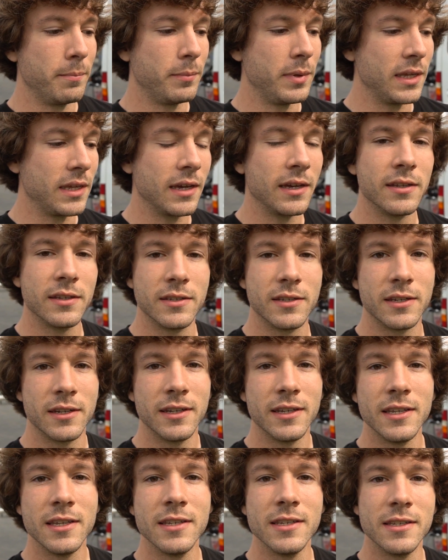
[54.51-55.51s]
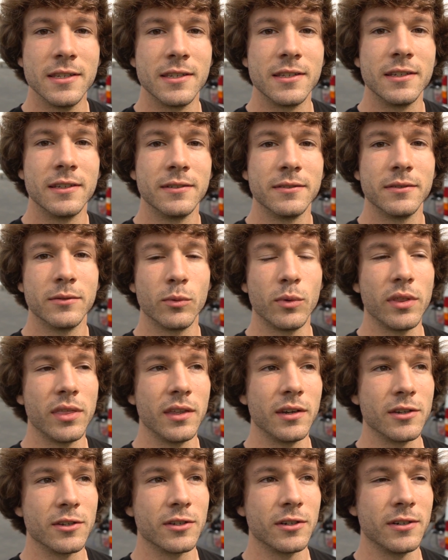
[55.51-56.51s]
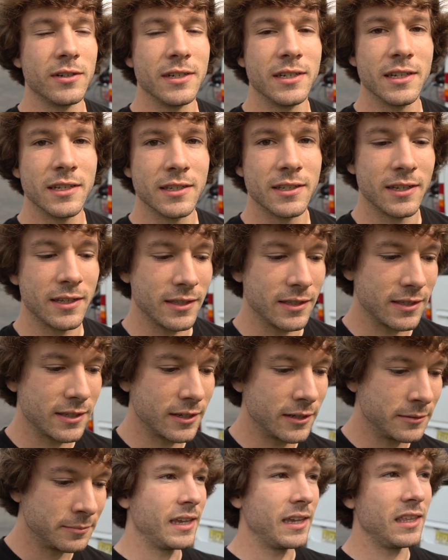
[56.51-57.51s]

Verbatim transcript: because he's within a certain distance.